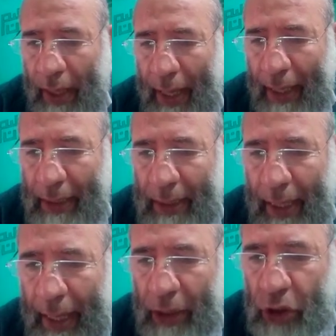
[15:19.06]

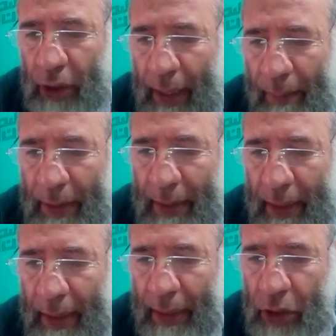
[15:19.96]
H
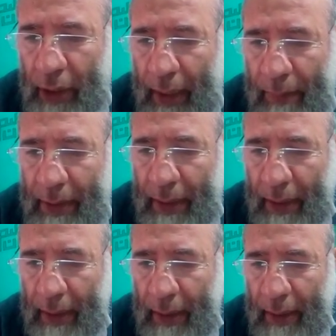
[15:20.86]
capital, H capital.